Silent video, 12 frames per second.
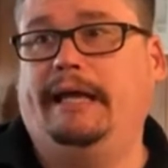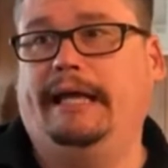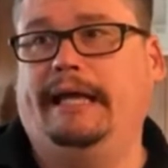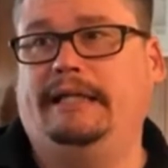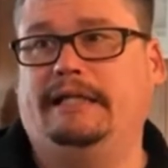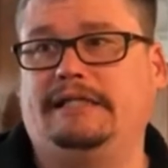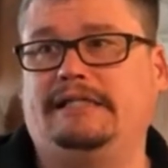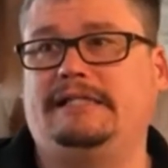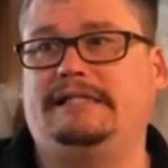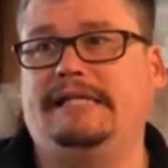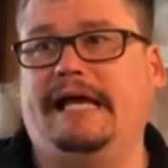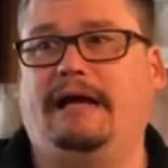and this
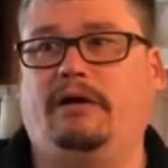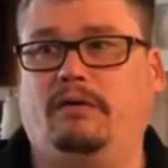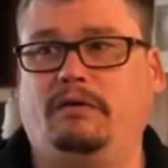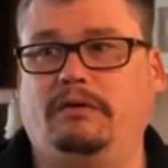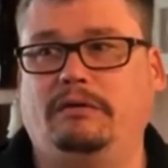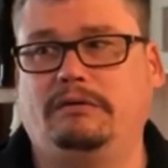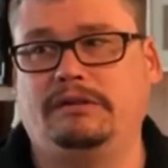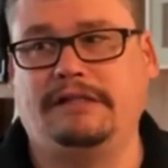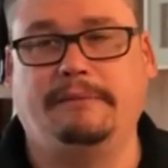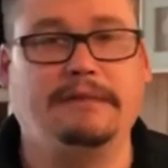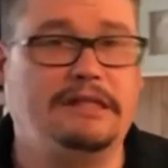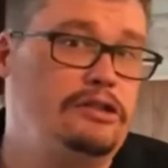is now
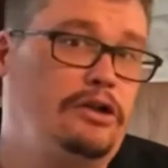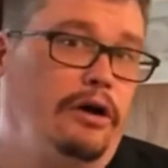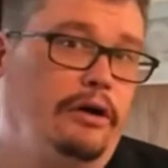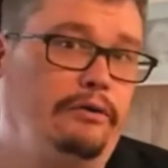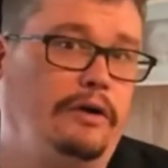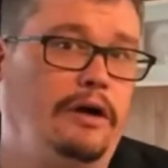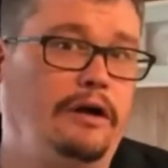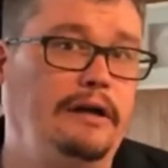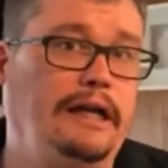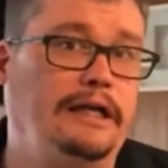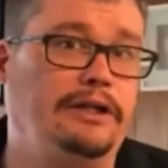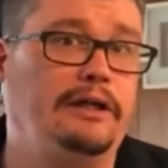something's gone
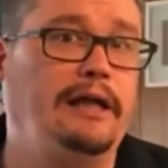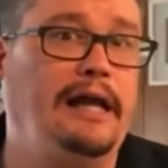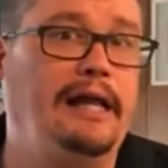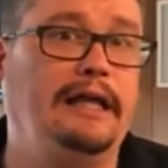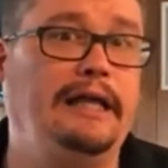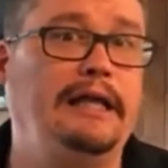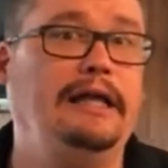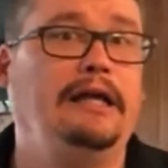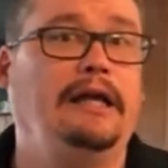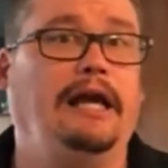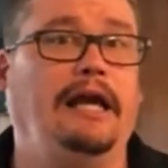wrong in your colony,